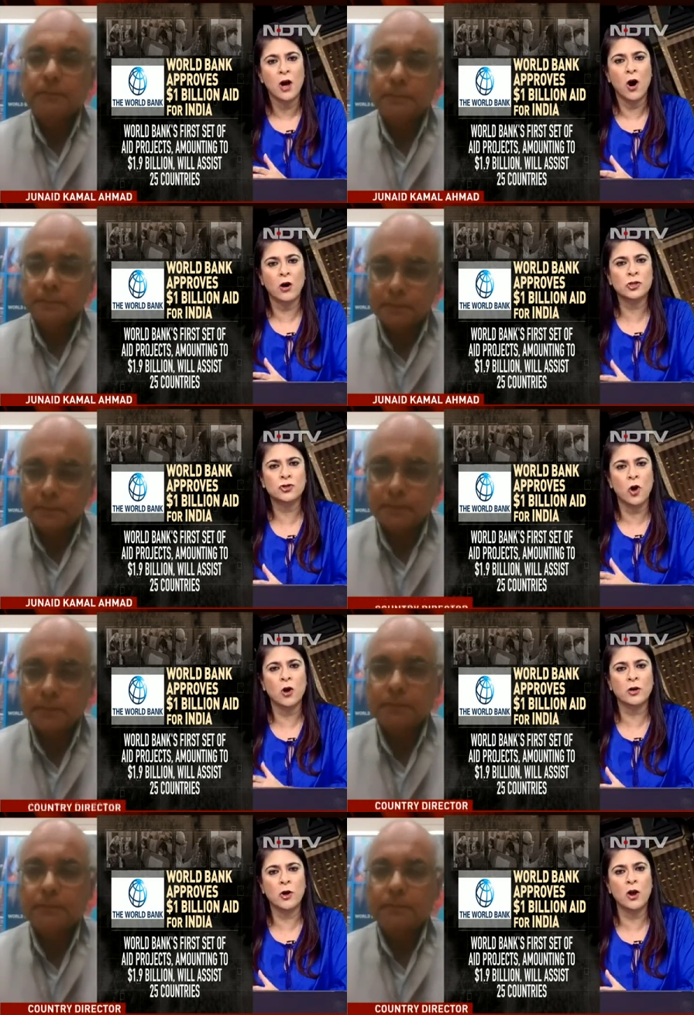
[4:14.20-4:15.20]
Speaker 1: on a strong
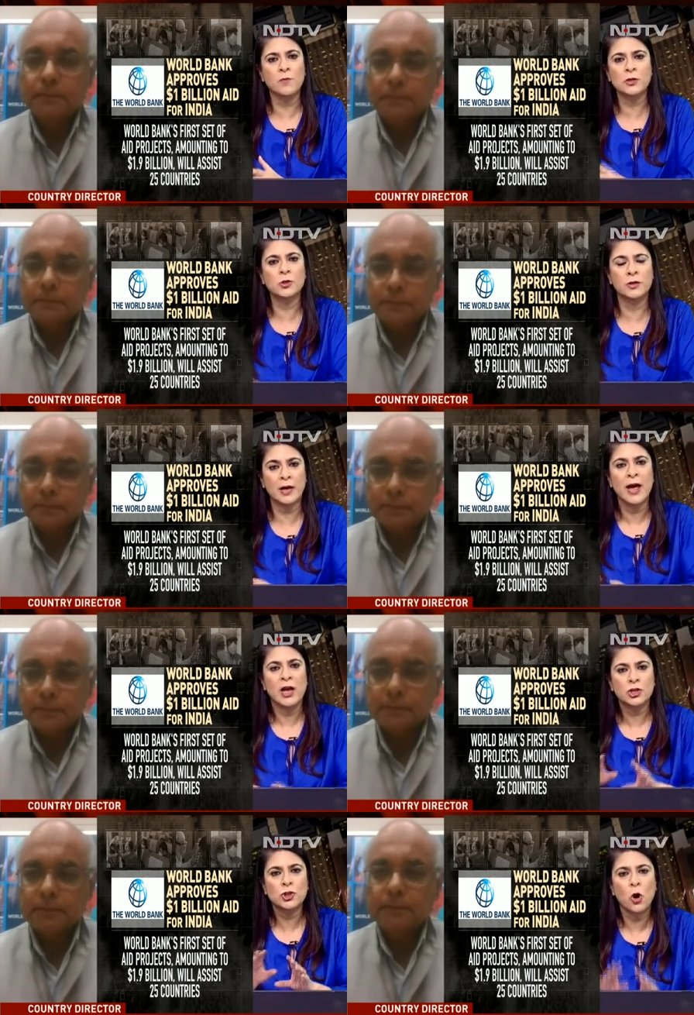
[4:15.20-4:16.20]
economy. So the
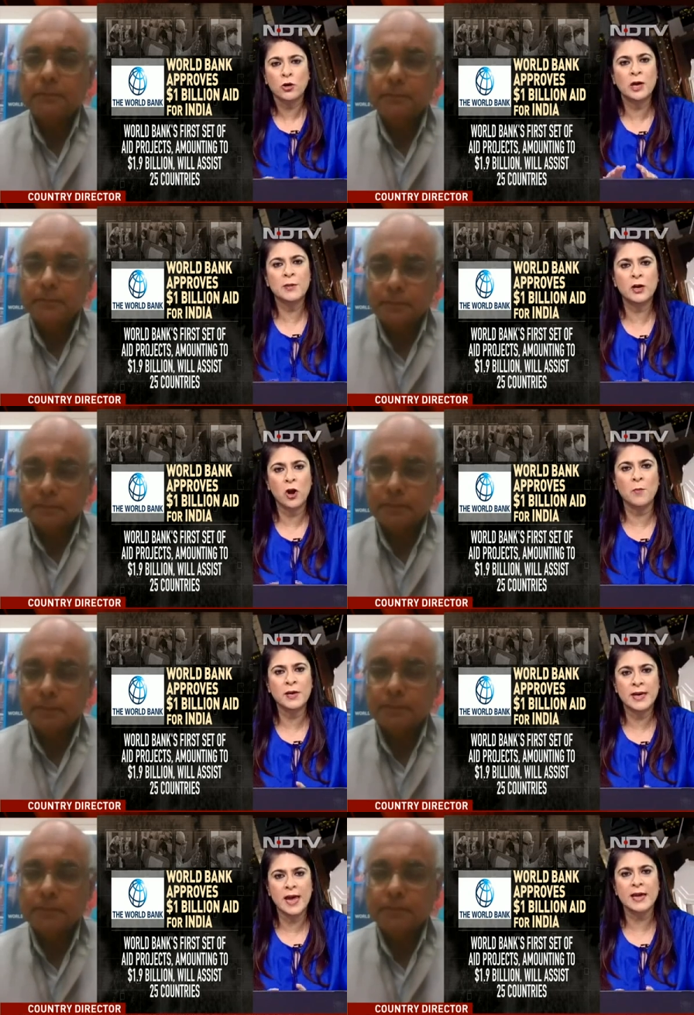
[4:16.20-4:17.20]
short-term economic
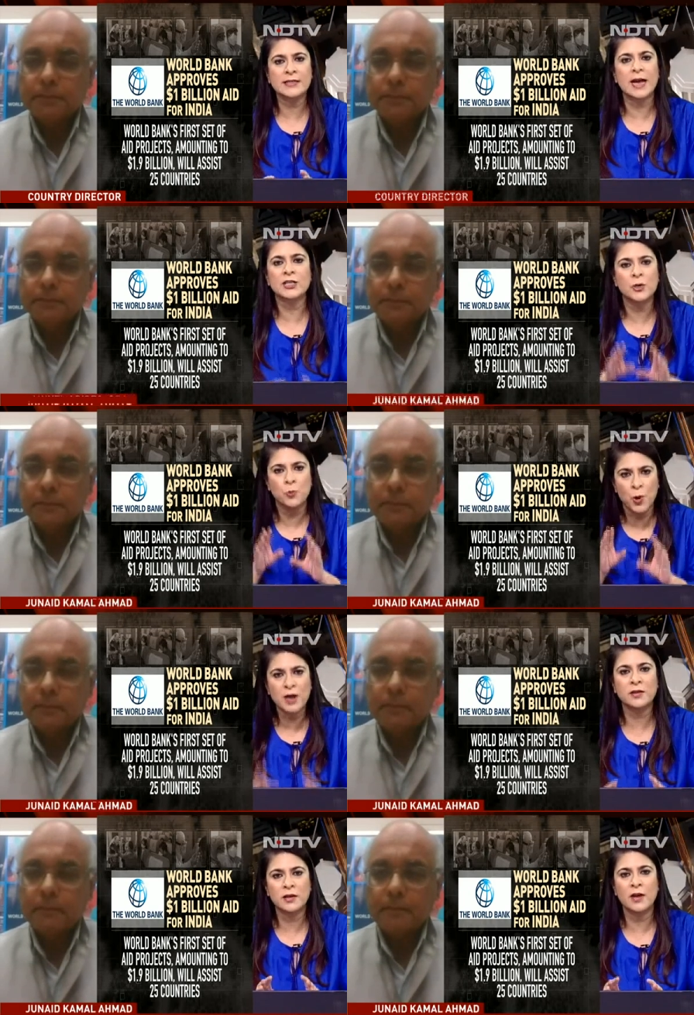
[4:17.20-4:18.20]
gain is actually worth
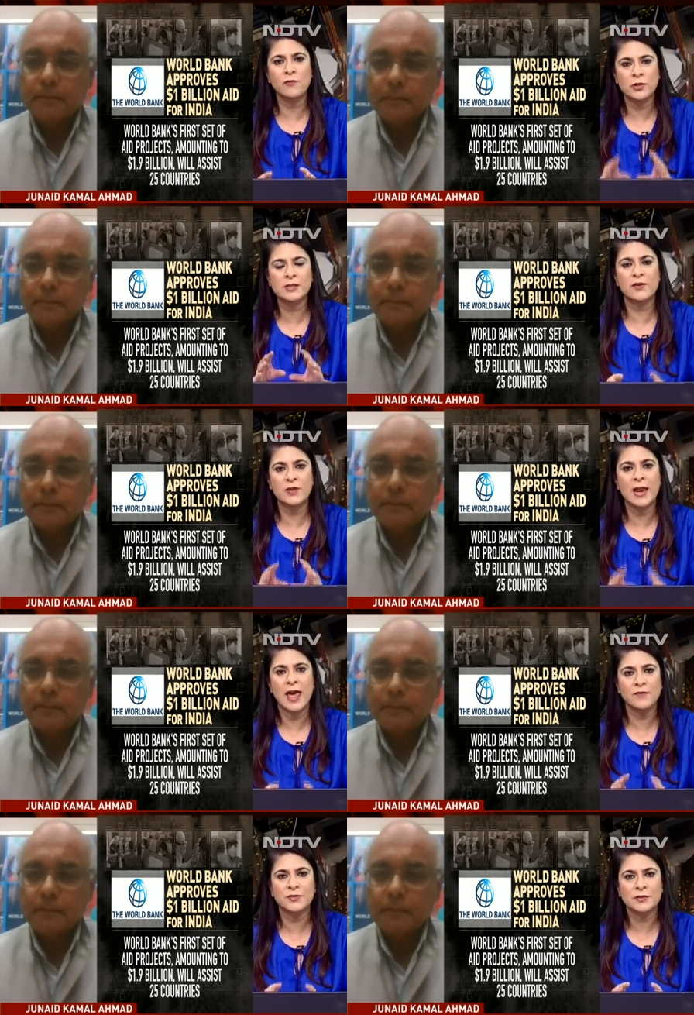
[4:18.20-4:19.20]
it if you're saving
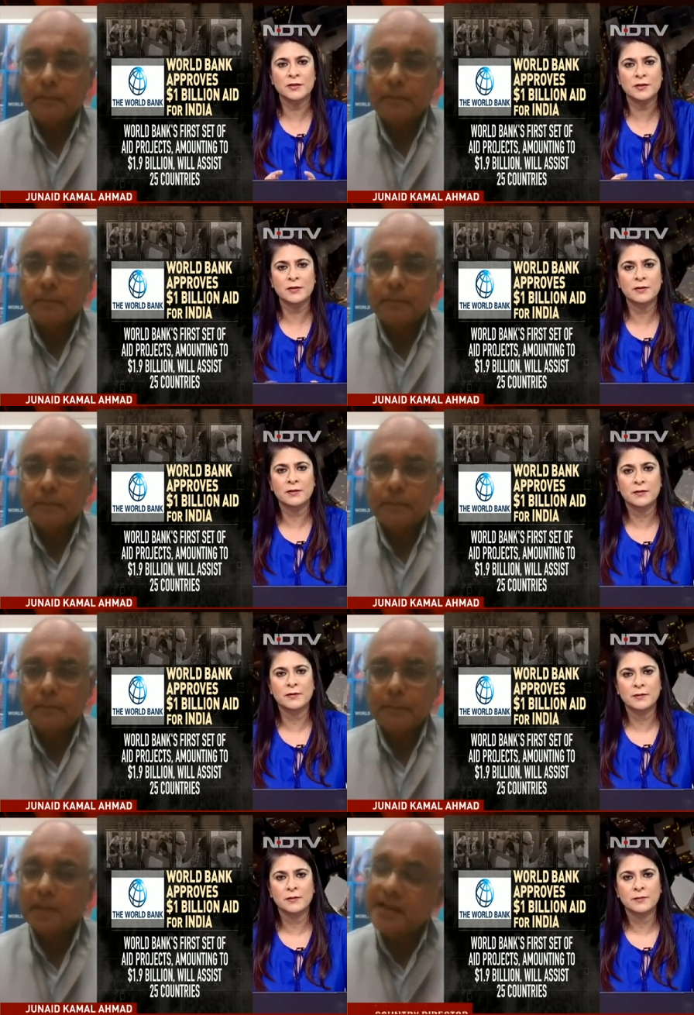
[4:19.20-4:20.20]
lives.
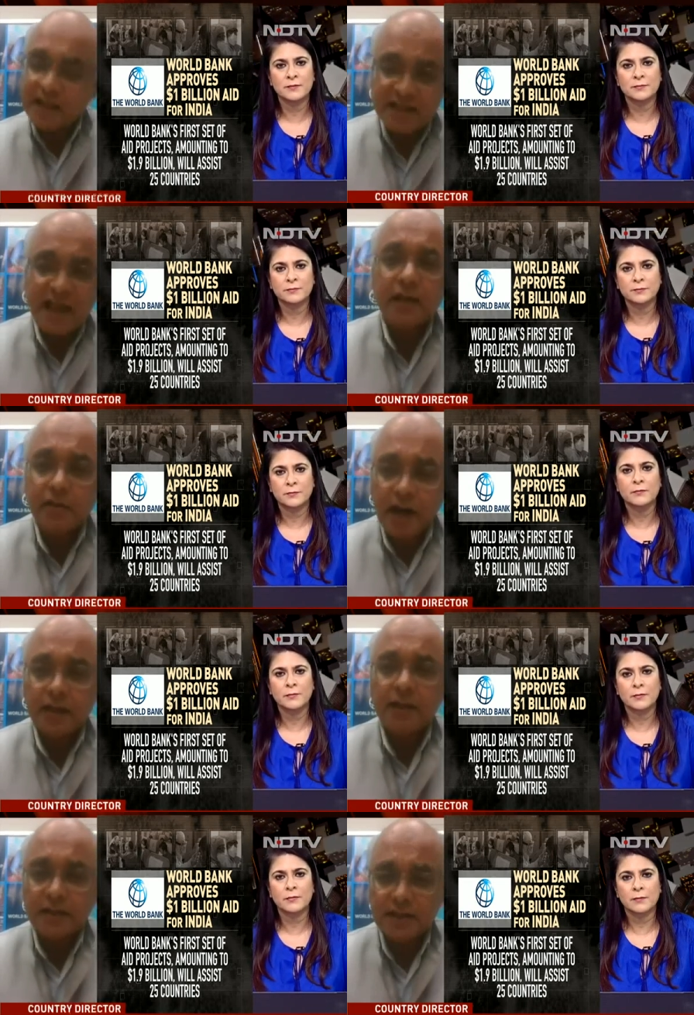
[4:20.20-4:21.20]
Speaker 2: That's exactly
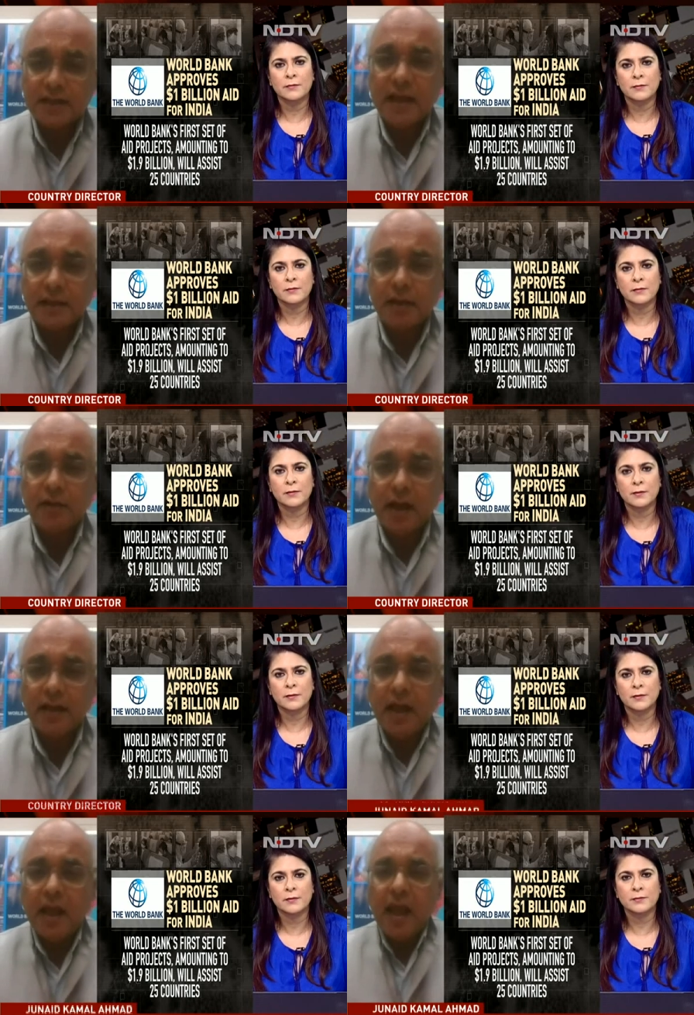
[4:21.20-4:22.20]
right. That's exactly
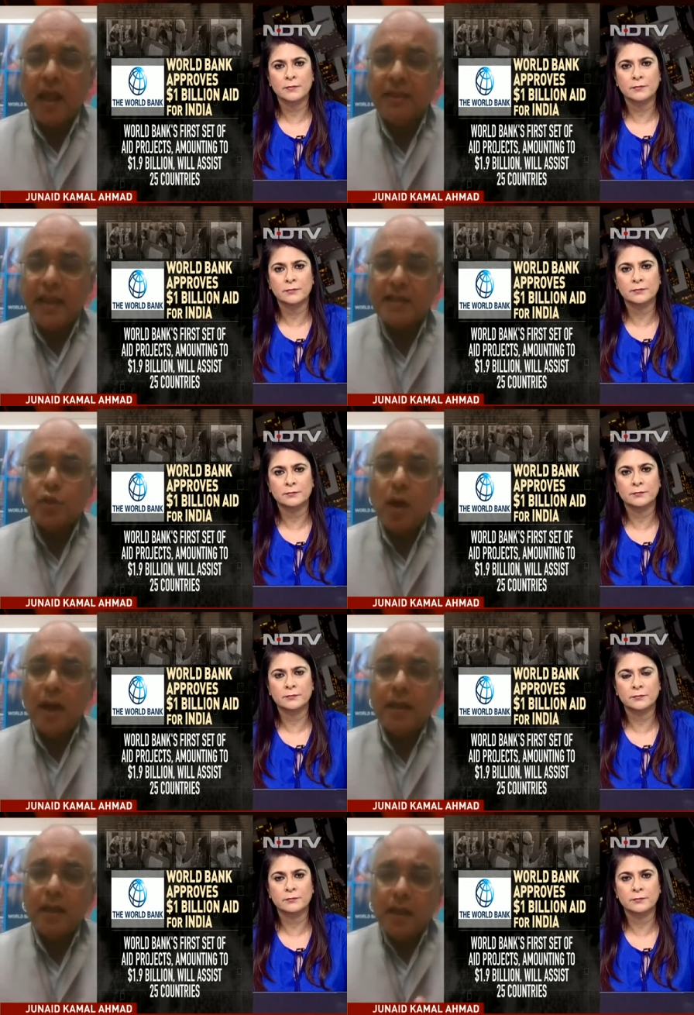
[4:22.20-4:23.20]
right. And that's
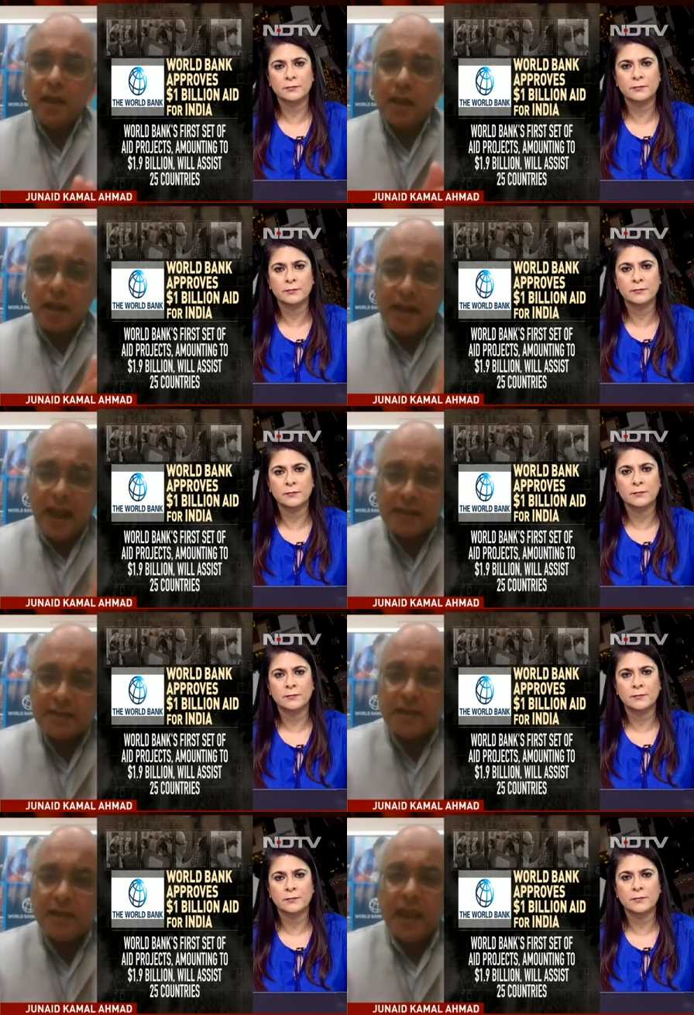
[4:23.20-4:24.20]
why
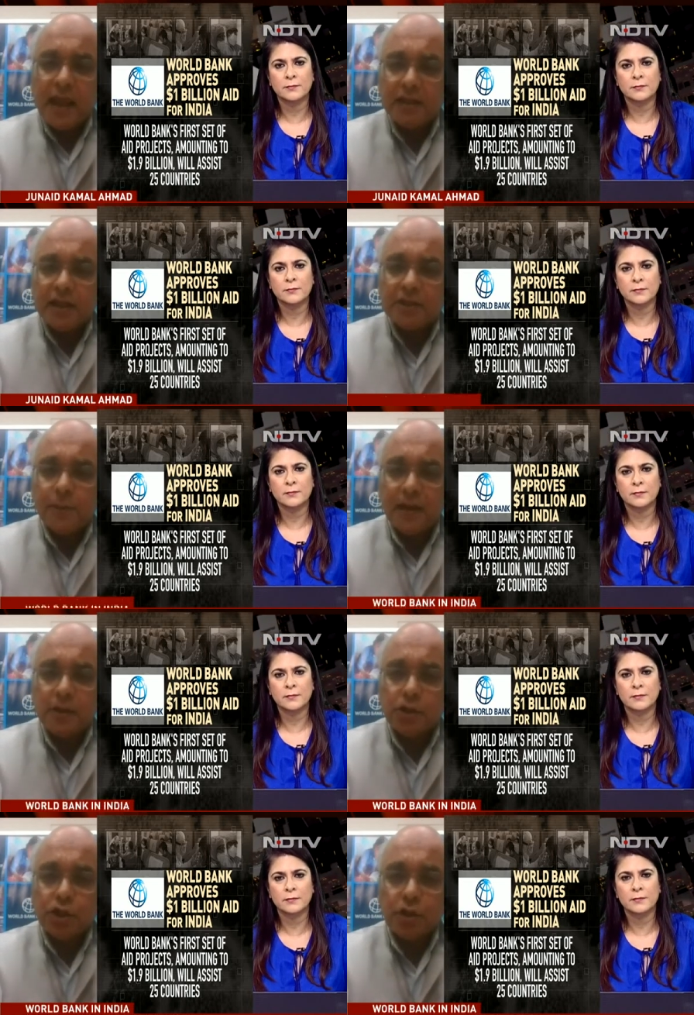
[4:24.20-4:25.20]
connecting the health
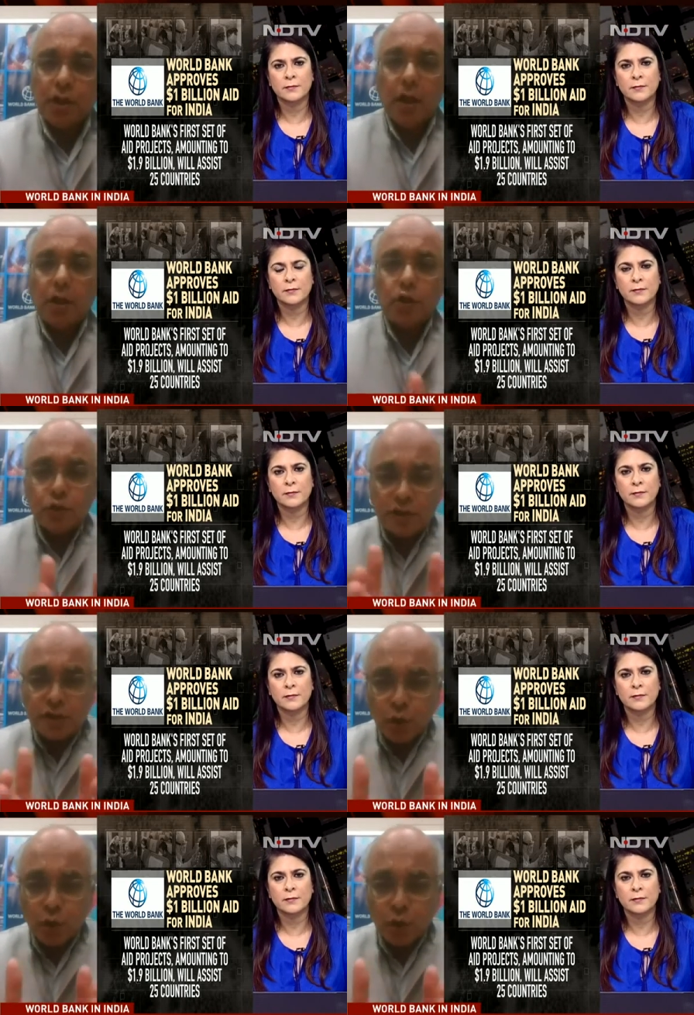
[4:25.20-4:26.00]
expenditure to the